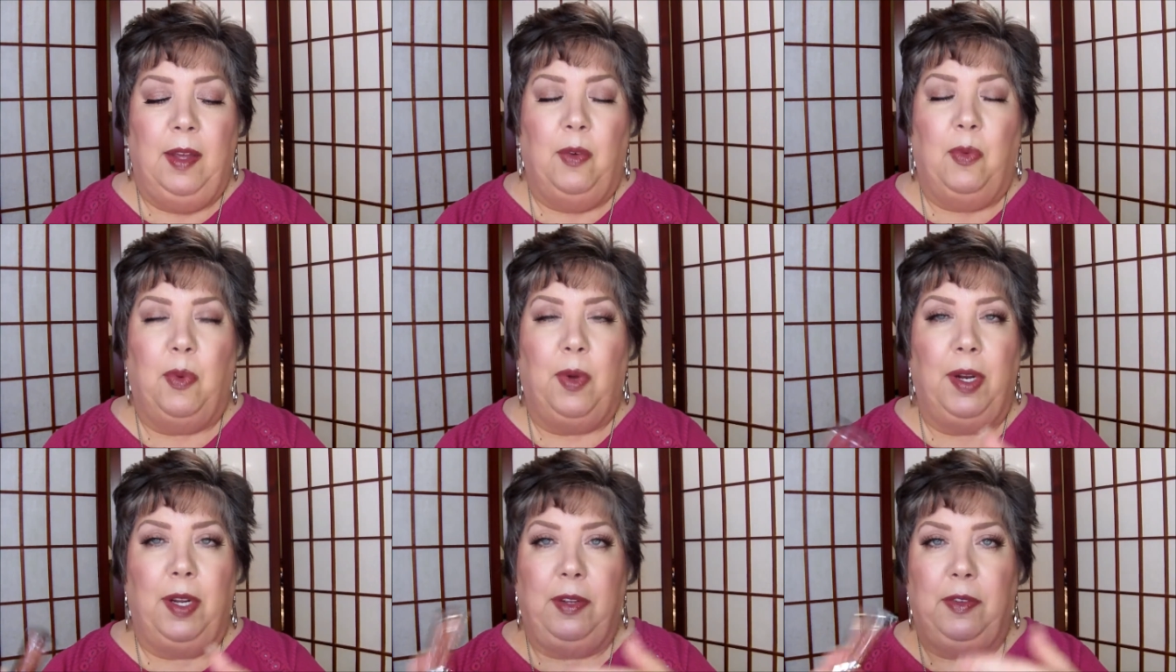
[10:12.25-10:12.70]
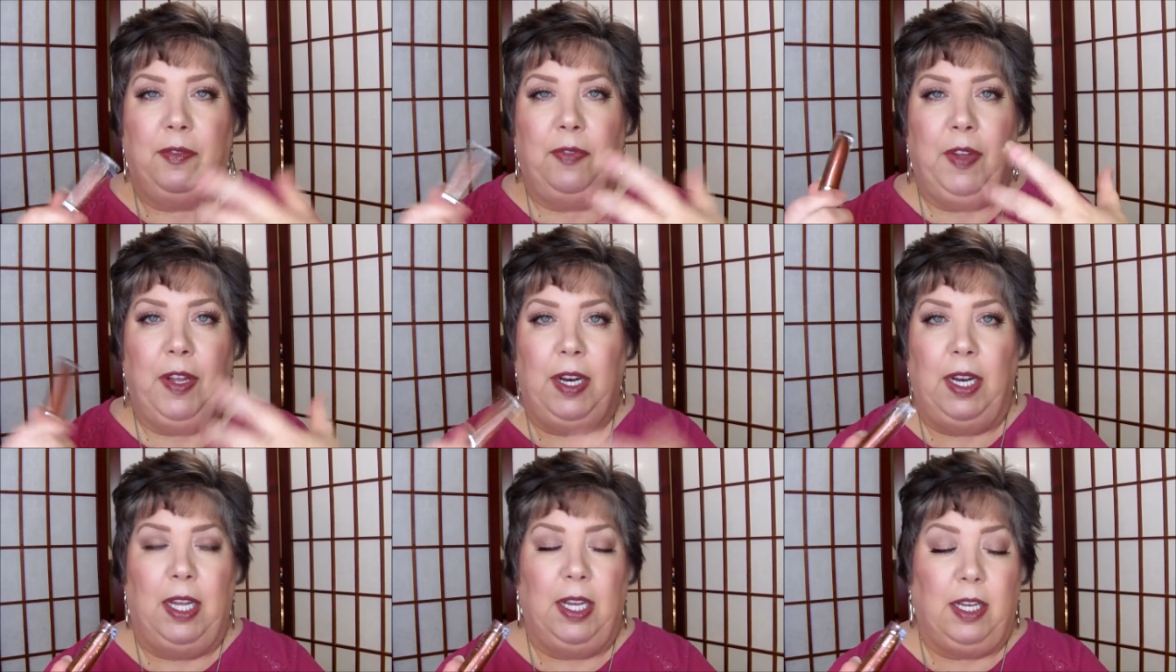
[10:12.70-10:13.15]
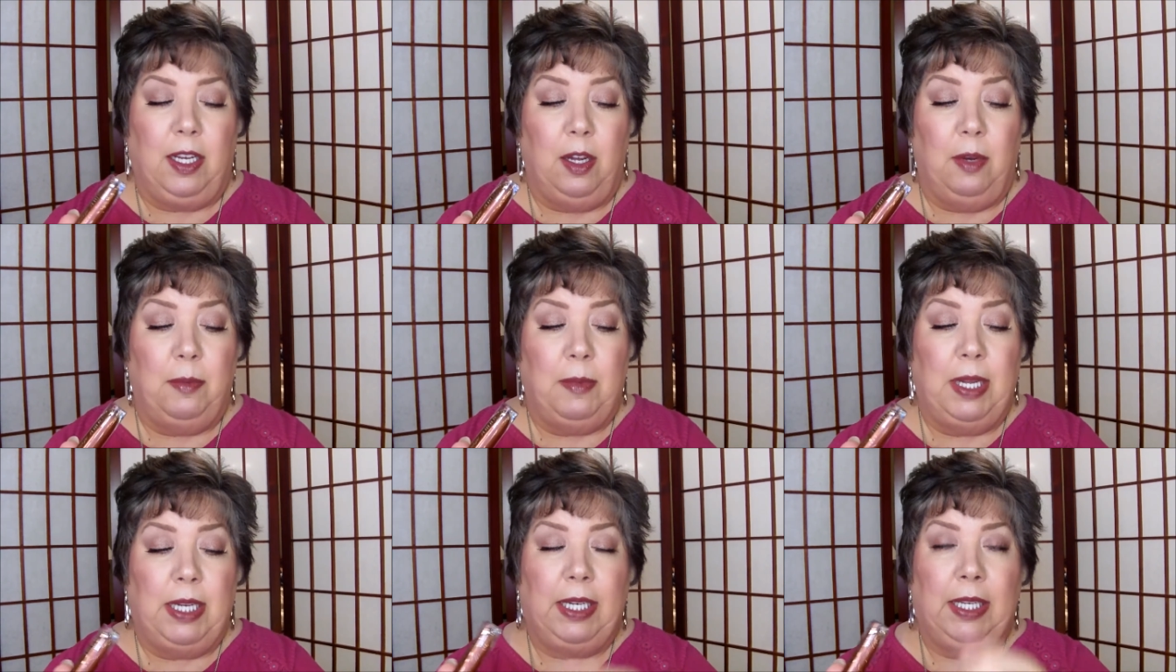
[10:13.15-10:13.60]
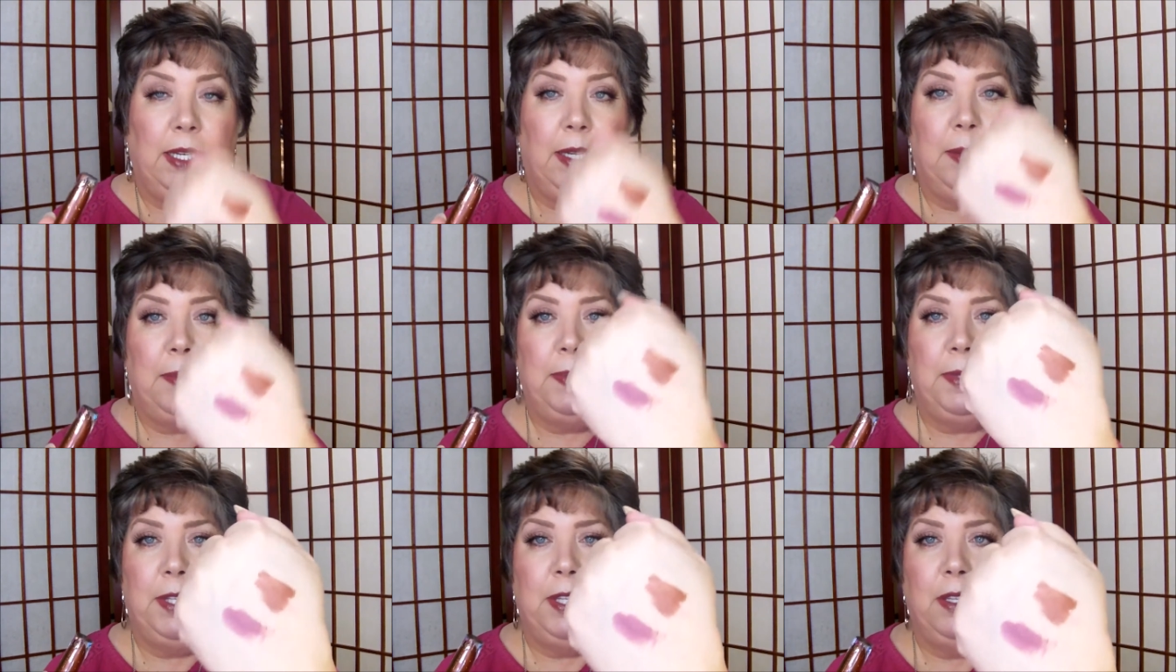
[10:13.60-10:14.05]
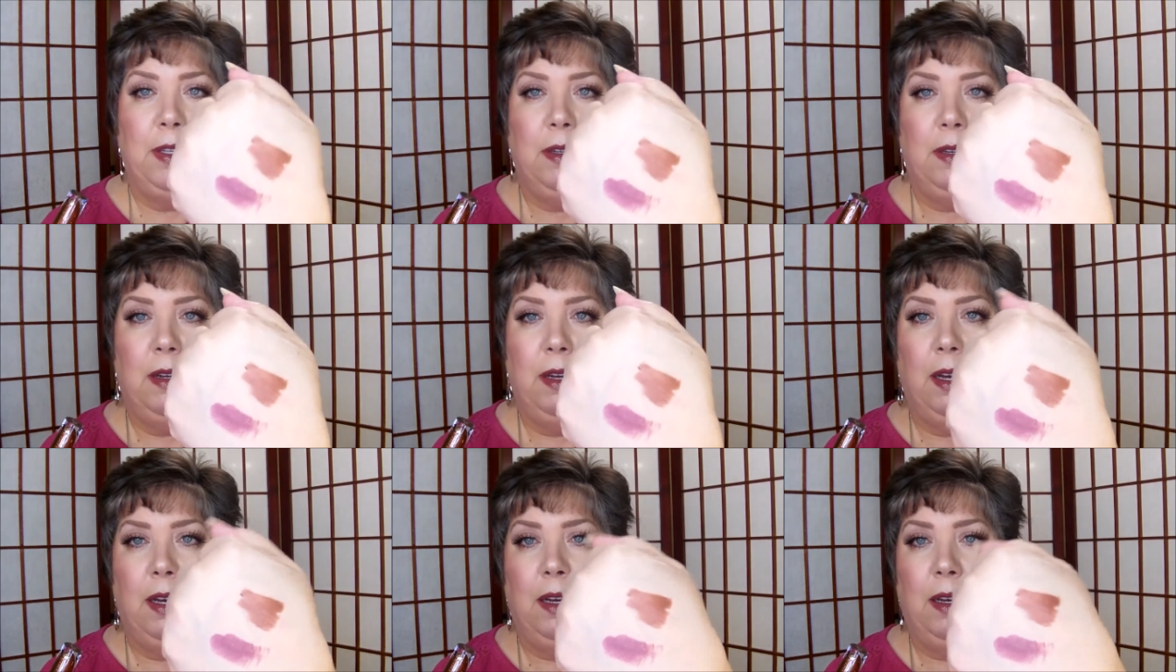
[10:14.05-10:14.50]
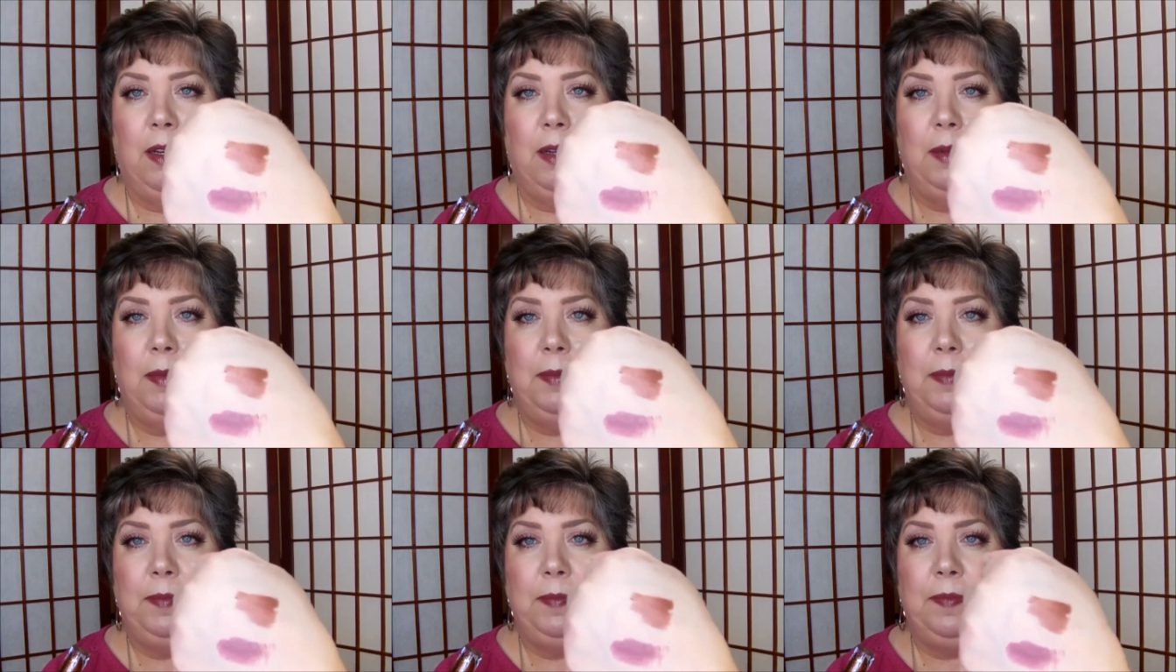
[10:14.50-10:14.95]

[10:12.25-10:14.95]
what it felt like on my lips. I